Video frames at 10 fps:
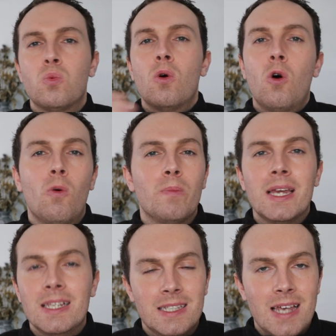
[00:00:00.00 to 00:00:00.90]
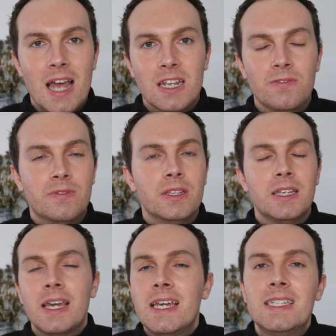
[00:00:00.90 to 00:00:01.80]
warm inside of
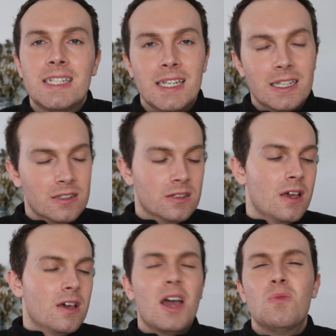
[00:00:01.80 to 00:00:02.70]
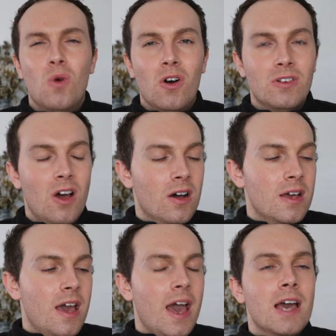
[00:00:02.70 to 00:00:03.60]
the heating and, and whatnot.